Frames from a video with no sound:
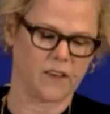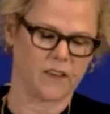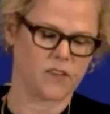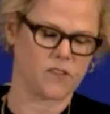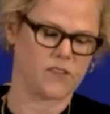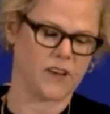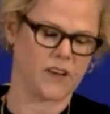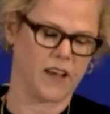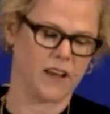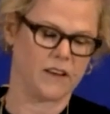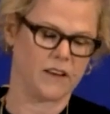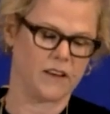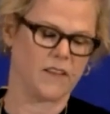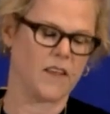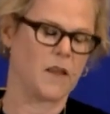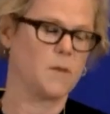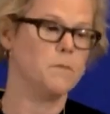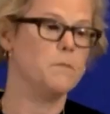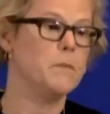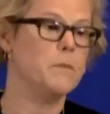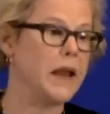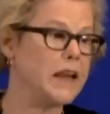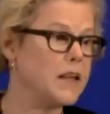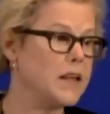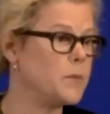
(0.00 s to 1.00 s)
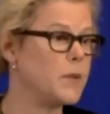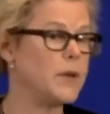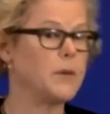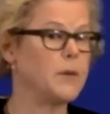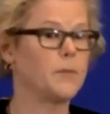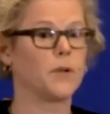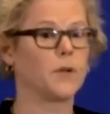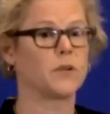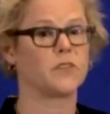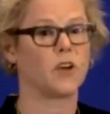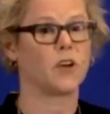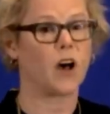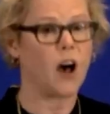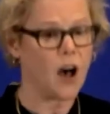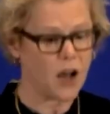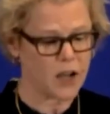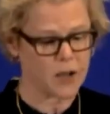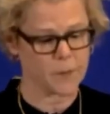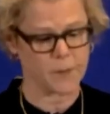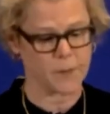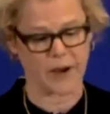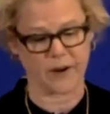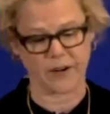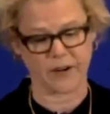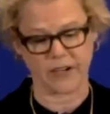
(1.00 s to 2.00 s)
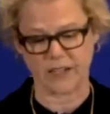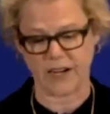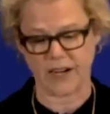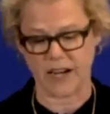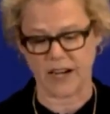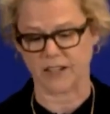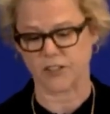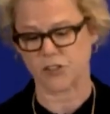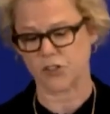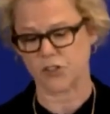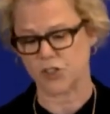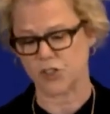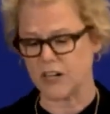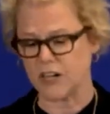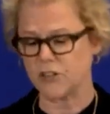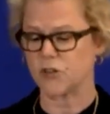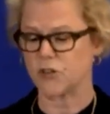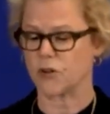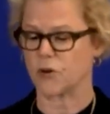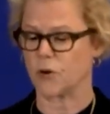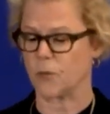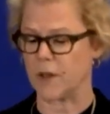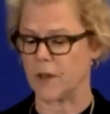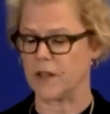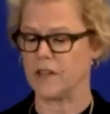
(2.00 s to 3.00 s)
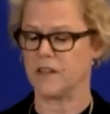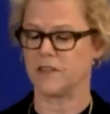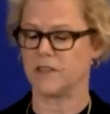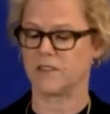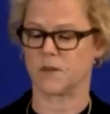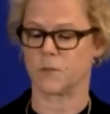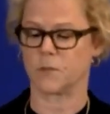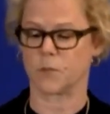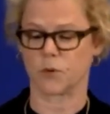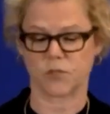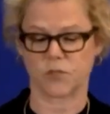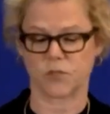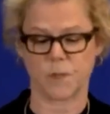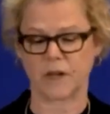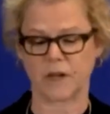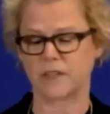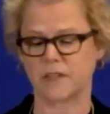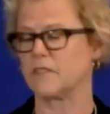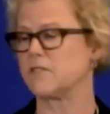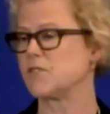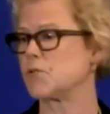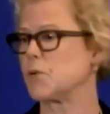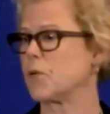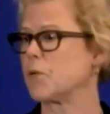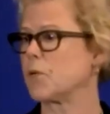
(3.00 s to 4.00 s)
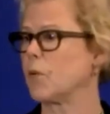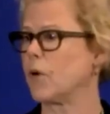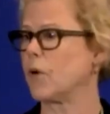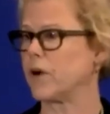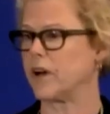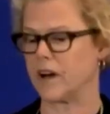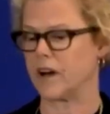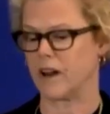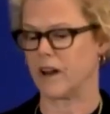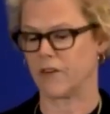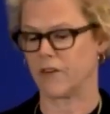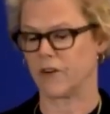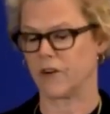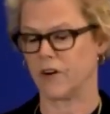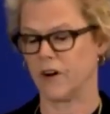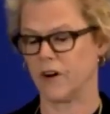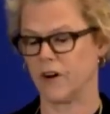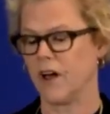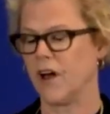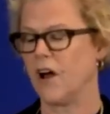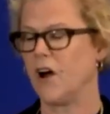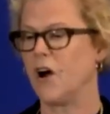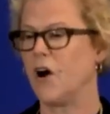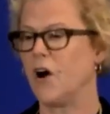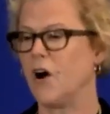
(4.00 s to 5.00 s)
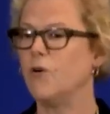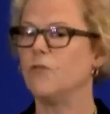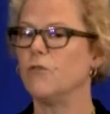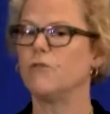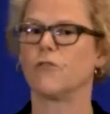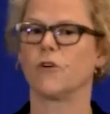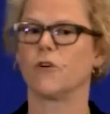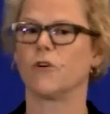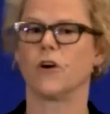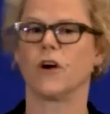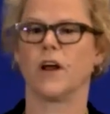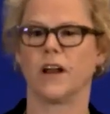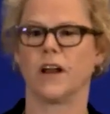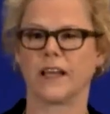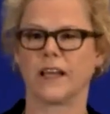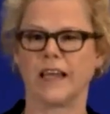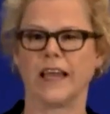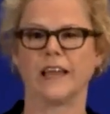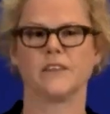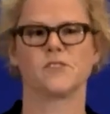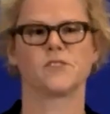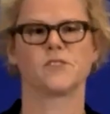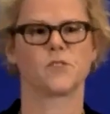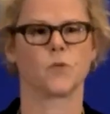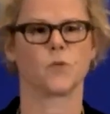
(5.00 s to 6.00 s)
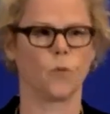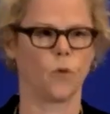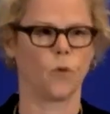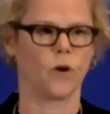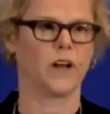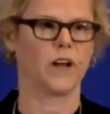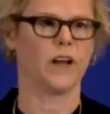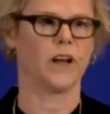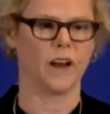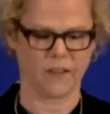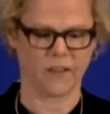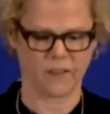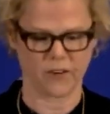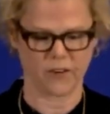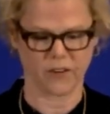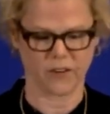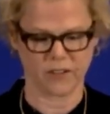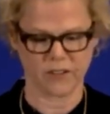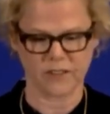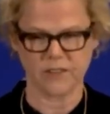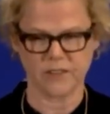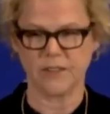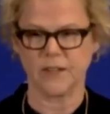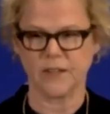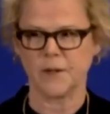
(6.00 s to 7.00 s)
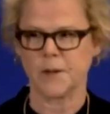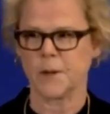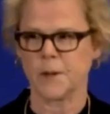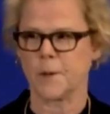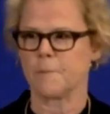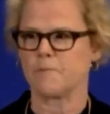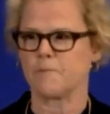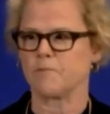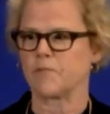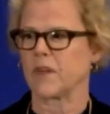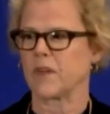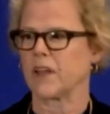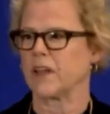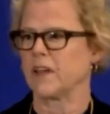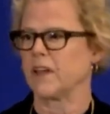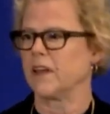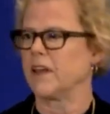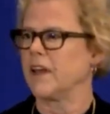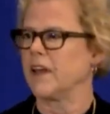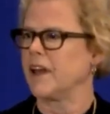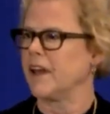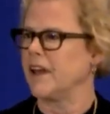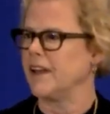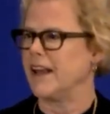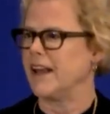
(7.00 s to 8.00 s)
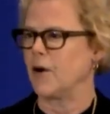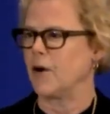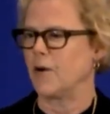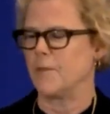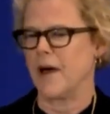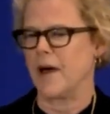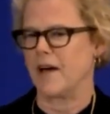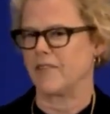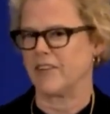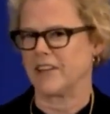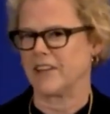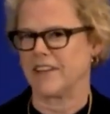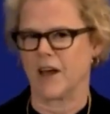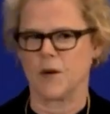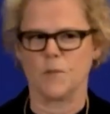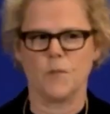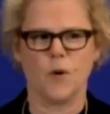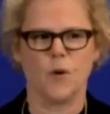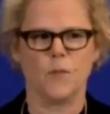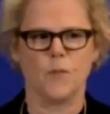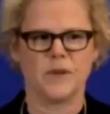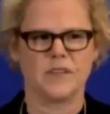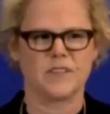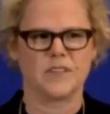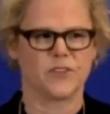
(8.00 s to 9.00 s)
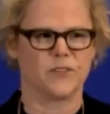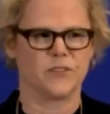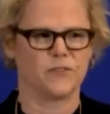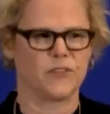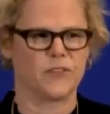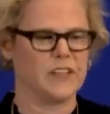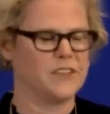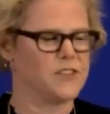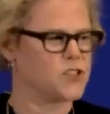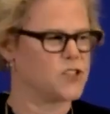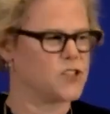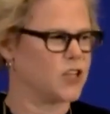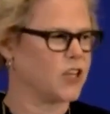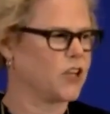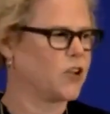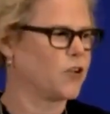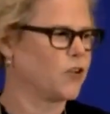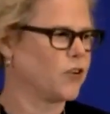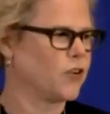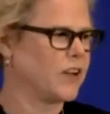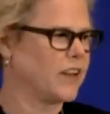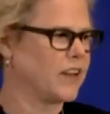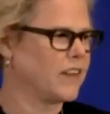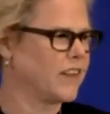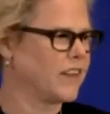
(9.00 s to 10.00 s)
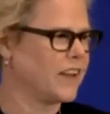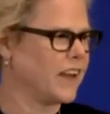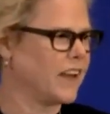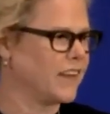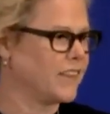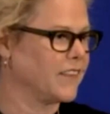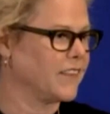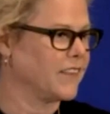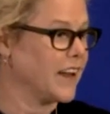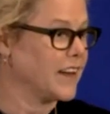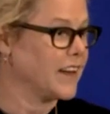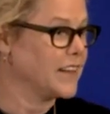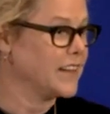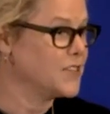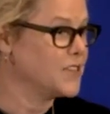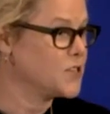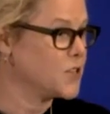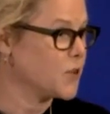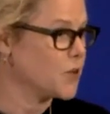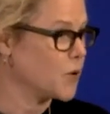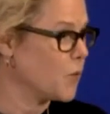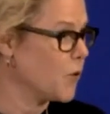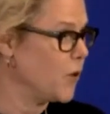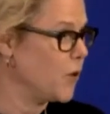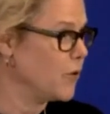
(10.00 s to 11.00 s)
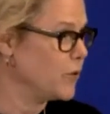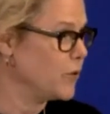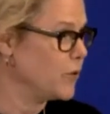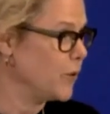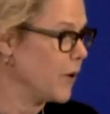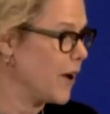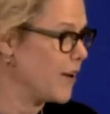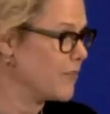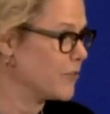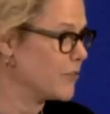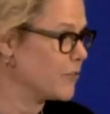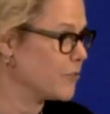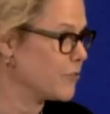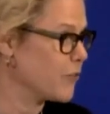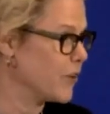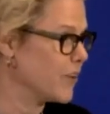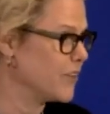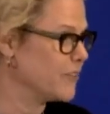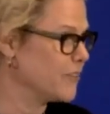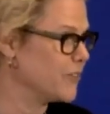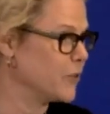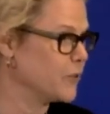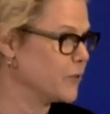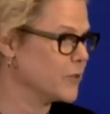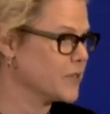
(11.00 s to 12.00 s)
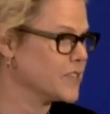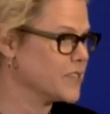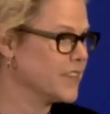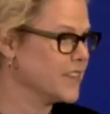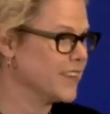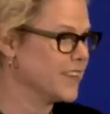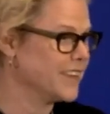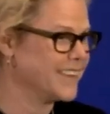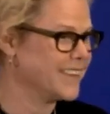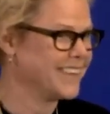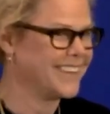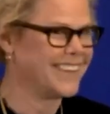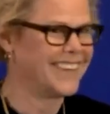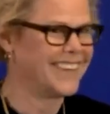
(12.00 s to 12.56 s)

to the extent that many people talk about it and exchange their opinions and perspectives with one another over against one another. And now I'm having that moment of insecurity thinking that is the quote you have in front of you, isn't